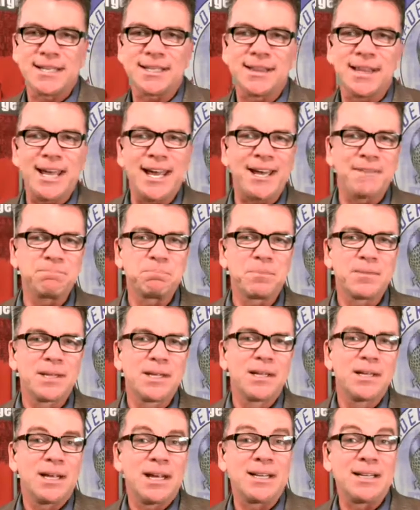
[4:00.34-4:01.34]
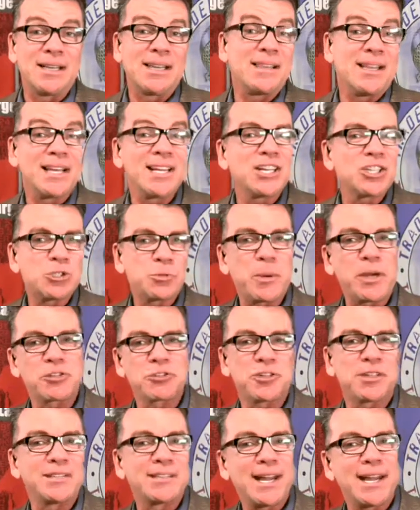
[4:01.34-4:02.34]
like that, and, and then
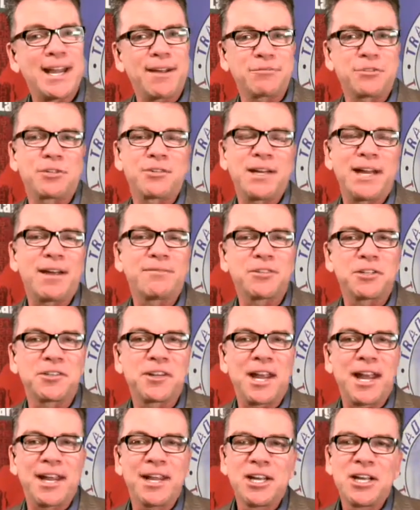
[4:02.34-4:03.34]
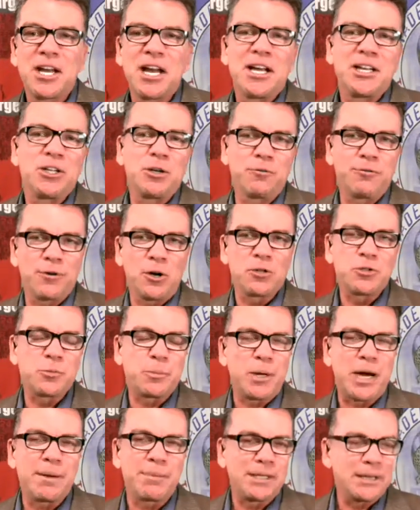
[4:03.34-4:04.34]
especially day after day after day, your phones
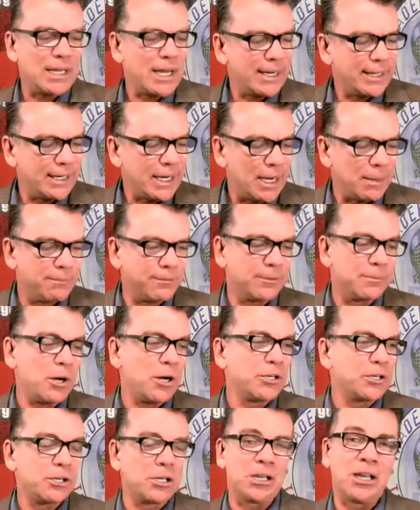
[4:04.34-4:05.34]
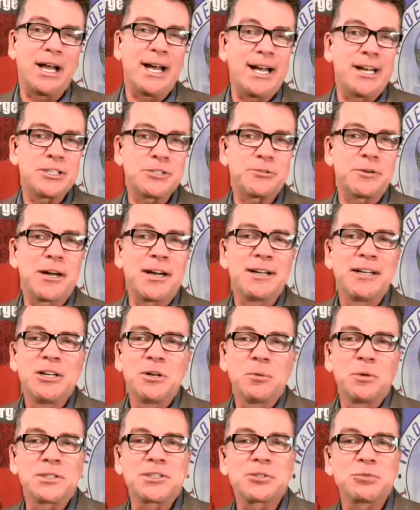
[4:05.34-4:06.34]
probably light up from all your clients, right?
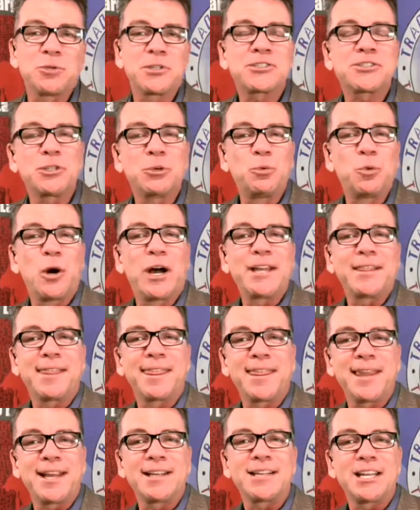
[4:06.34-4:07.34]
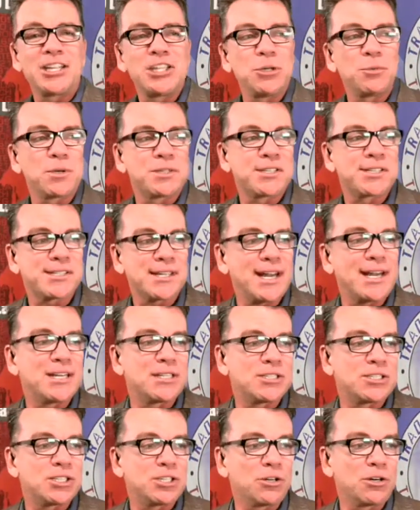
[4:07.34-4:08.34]
What's what's the one thing that you would
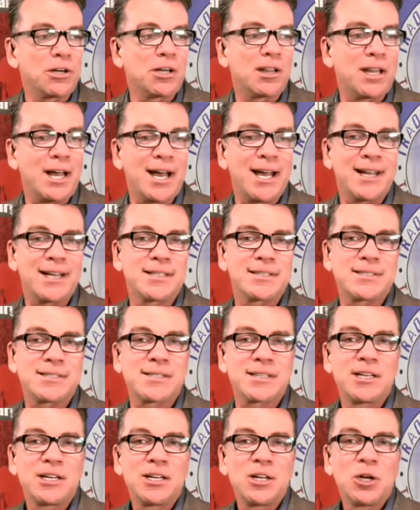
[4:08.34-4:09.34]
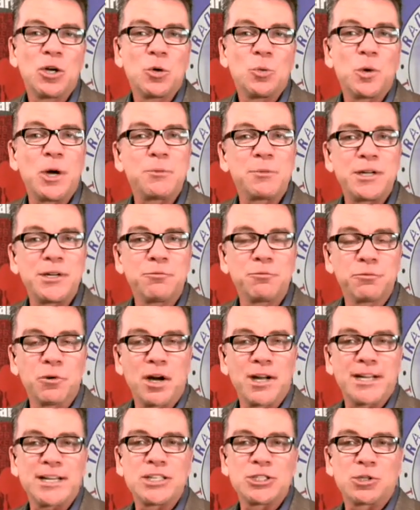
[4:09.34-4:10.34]
say to your clients when we
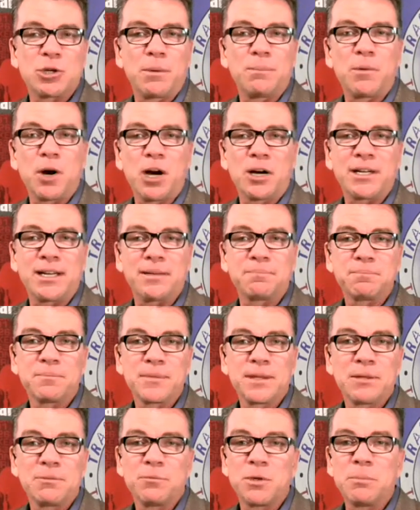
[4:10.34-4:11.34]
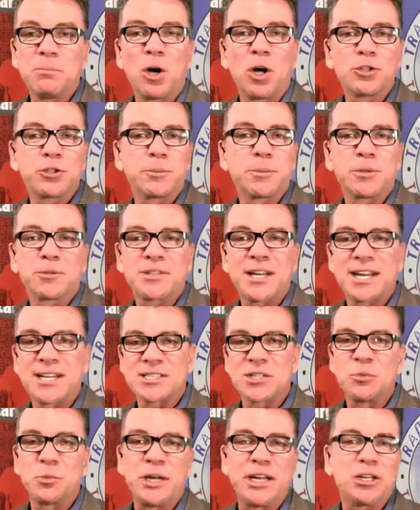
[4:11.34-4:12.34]
run into a market with multiple
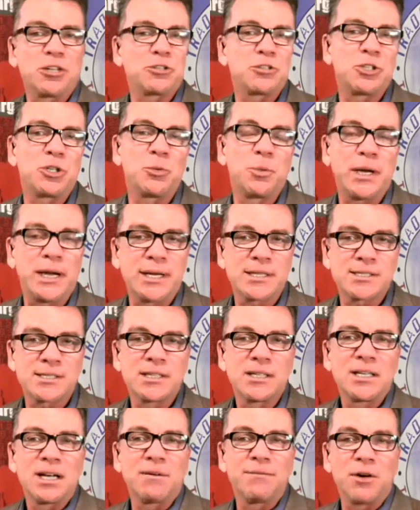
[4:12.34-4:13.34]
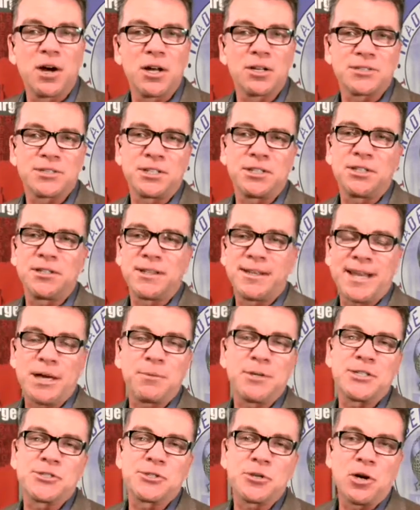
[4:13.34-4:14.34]
days a week or two weeks of volatility
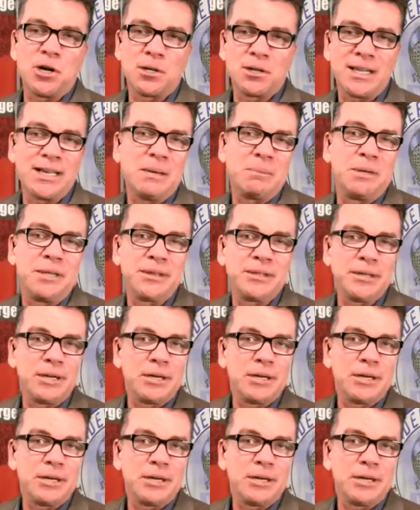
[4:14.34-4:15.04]
that we saw like a month